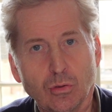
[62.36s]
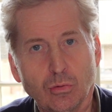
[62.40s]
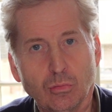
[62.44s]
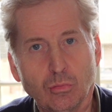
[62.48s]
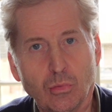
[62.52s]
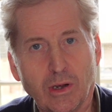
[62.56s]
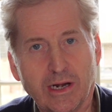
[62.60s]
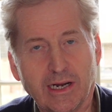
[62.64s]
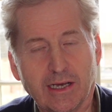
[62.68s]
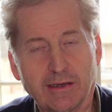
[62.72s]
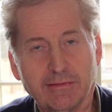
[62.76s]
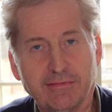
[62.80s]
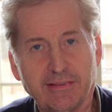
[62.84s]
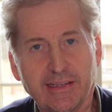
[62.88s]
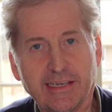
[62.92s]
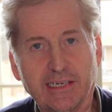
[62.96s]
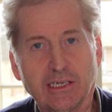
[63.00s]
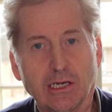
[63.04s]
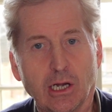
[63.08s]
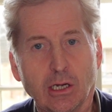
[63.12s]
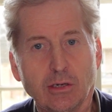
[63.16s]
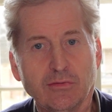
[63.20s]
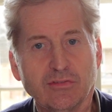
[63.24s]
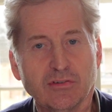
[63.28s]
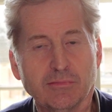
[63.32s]
When I
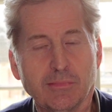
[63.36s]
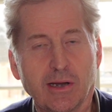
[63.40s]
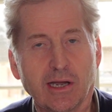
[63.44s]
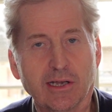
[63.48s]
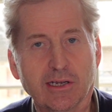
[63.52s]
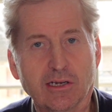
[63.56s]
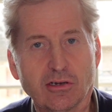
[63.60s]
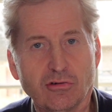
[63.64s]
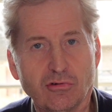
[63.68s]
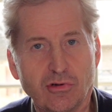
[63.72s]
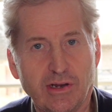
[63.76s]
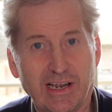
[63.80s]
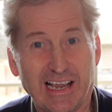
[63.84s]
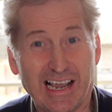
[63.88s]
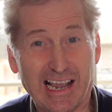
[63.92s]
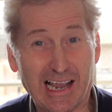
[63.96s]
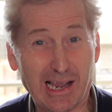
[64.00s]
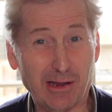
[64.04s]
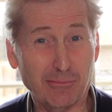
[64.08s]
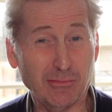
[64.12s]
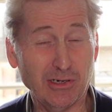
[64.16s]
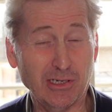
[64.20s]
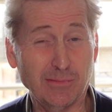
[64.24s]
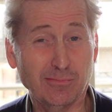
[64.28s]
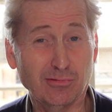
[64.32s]
think over my career,
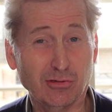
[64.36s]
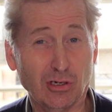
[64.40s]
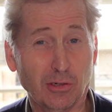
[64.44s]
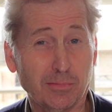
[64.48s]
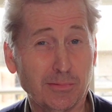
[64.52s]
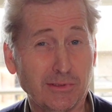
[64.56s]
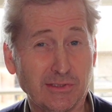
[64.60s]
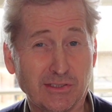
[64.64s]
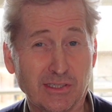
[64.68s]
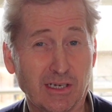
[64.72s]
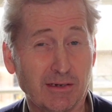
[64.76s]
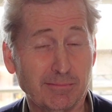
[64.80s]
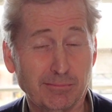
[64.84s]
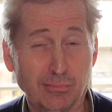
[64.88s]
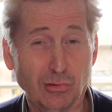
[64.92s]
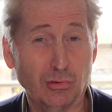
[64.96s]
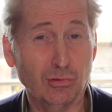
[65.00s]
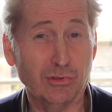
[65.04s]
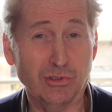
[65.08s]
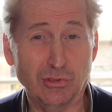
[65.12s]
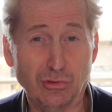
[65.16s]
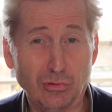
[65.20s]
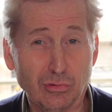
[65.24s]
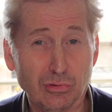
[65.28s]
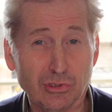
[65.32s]
how many properties I've
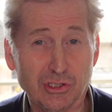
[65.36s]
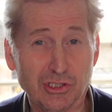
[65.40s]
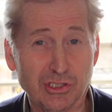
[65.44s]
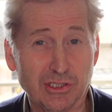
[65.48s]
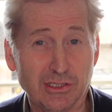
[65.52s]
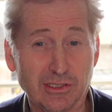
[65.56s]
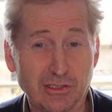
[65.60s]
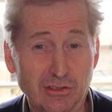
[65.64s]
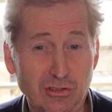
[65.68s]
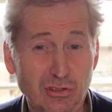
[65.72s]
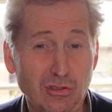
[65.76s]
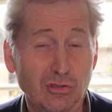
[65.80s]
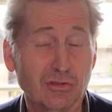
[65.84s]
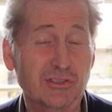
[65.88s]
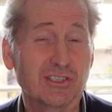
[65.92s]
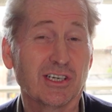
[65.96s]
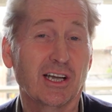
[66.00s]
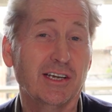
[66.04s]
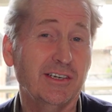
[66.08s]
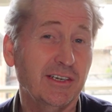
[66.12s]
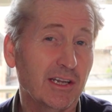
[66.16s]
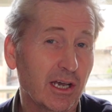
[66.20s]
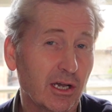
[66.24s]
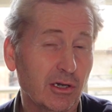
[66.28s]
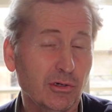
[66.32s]
bought at auction. And of course,
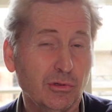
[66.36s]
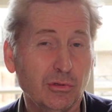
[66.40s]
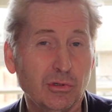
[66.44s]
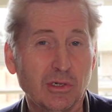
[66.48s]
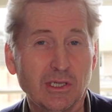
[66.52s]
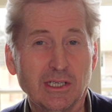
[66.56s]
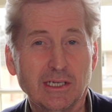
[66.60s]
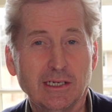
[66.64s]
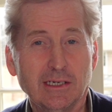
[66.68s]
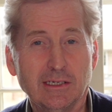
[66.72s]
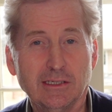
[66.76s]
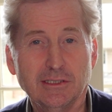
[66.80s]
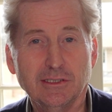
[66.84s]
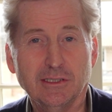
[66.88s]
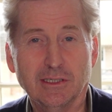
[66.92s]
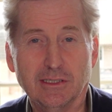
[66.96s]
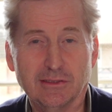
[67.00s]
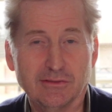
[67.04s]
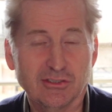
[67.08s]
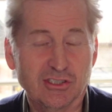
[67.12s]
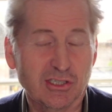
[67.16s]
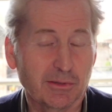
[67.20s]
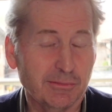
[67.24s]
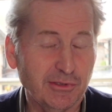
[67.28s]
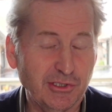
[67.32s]
I know,
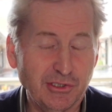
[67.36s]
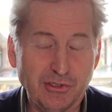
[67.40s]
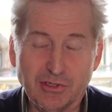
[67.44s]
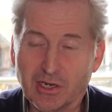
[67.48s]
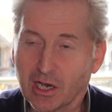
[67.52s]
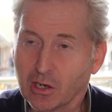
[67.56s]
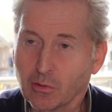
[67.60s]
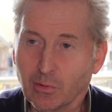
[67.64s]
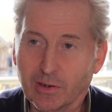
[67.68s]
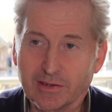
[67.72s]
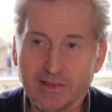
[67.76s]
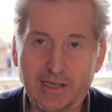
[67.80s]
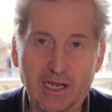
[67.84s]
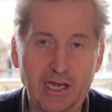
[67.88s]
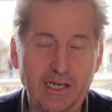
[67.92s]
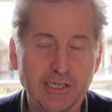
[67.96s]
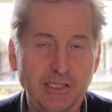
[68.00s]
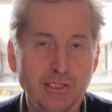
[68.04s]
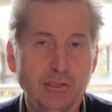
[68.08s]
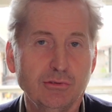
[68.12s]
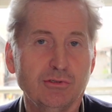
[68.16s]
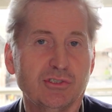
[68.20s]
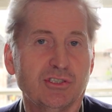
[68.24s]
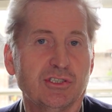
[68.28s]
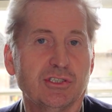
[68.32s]
and some of you know that I
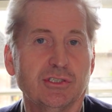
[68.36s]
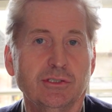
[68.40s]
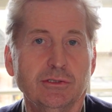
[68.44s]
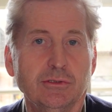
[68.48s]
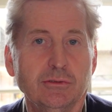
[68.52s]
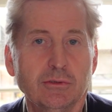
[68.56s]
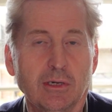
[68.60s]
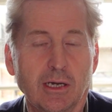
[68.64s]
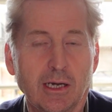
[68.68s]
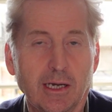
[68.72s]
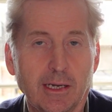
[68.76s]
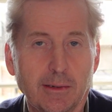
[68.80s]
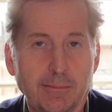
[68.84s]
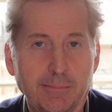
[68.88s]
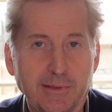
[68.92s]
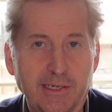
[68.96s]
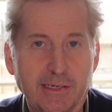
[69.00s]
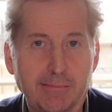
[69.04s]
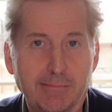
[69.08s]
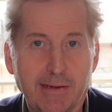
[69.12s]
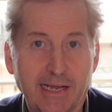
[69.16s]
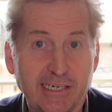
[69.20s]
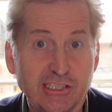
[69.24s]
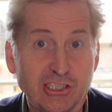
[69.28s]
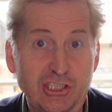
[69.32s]
used to be
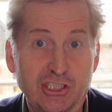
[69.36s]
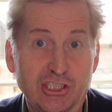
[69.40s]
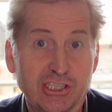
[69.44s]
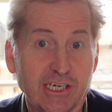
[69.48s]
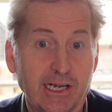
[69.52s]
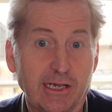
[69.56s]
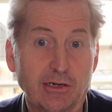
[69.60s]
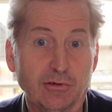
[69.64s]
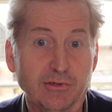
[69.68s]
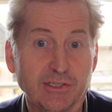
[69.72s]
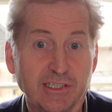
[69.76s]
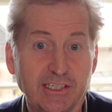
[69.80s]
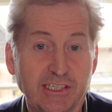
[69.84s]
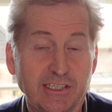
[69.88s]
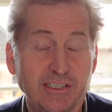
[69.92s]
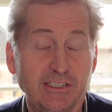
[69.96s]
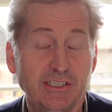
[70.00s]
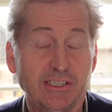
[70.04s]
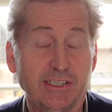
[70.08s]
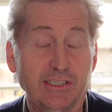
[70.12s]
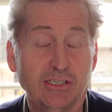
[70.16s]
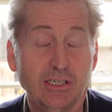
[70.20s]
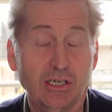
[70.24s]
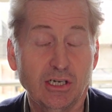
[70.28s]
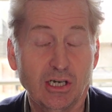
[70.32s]
a major shareholder
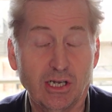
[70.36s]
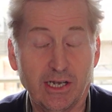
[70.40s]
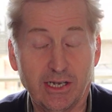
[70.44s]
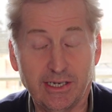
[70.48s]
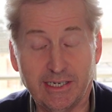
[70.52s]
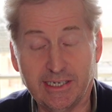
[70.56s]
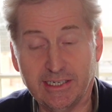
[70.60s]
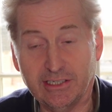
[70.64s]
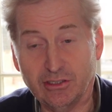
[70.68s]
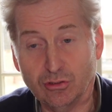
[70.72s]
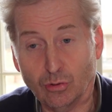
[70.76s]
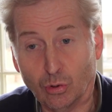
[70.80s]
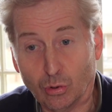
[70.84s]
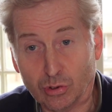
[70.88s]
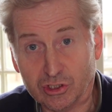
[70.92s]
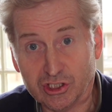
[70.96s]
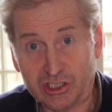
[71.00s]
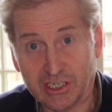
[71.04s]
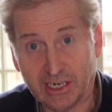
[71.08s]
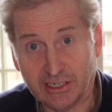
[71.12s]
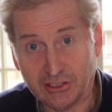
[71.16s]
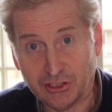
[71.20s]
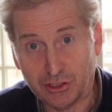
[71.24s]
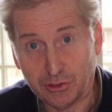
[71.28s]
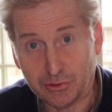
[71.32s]
in
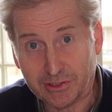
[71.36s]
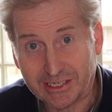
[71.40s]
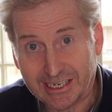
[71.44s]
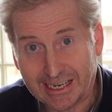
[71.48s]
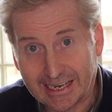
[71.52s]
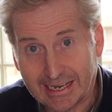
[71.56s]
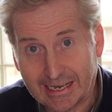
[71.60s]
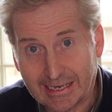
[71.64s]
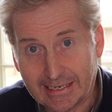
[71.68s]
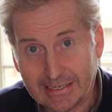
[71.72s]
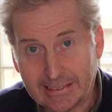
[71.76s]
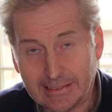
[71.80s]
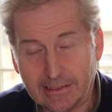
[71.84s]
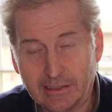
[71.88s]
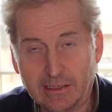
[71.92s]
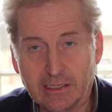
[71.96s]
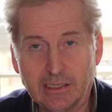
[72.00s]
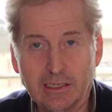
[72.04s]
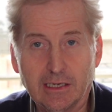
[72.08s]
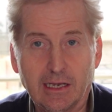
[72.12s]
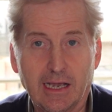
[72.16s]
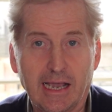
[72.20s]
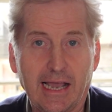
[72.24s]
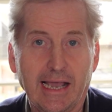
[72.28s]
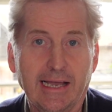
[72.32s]
Auction House UK,
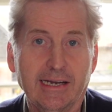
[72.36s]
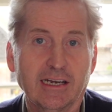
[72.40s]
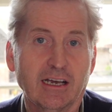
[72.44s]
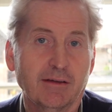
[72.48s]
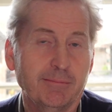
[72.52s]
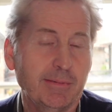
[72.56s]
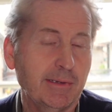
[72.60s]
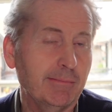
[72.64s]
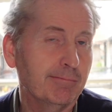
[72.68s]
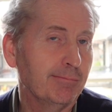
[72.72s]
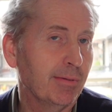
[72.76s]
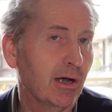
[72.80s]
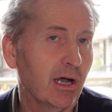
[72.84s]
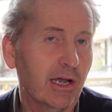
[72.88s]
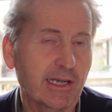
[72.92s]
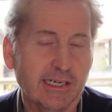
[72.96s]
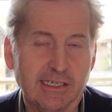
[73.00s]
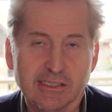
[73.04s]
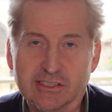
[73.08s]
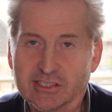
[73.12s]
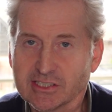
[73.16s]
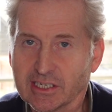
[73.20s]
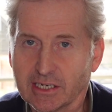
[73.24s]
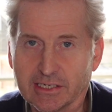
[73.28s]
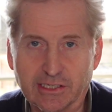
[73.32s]
and I've been buying
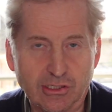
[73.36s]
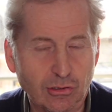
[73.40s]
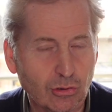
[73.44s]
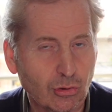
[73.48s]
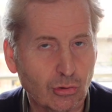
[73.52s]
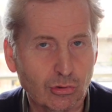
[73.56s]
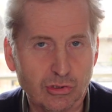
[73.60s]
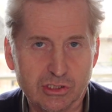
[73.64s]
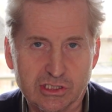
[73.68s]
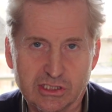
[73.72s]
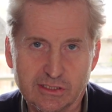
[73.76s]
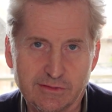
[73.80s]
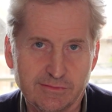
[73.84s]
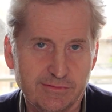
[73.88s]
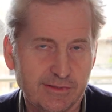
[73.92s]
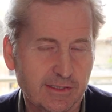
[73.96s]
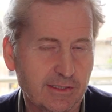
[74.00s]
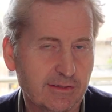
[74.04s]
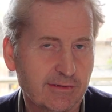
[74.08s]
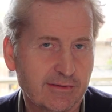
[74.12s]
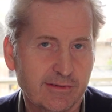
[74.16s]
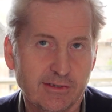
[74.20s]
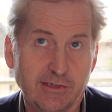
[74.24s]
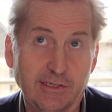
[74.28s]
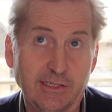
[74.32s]
and selling auction for
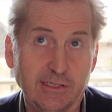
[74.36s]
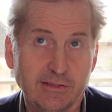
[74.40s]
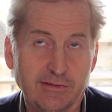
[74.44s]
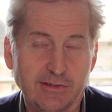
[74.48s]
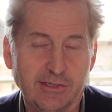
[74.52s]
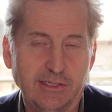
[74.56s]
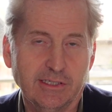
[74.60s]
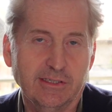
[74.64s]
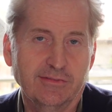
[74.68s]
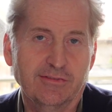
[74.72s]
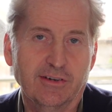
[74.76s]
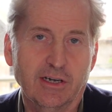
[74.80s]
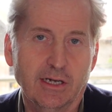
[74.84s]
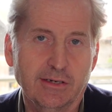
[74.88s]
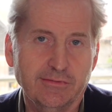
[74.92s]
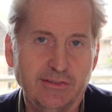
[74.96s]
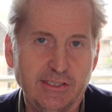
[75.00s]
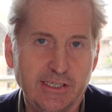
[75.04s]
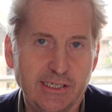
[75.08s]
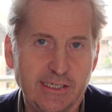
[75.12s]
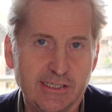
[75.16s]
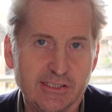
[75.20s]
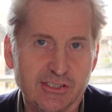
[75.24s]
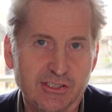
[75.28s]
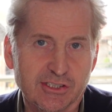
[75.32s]
30, 35
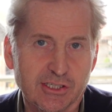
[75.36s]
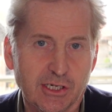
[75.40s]
years.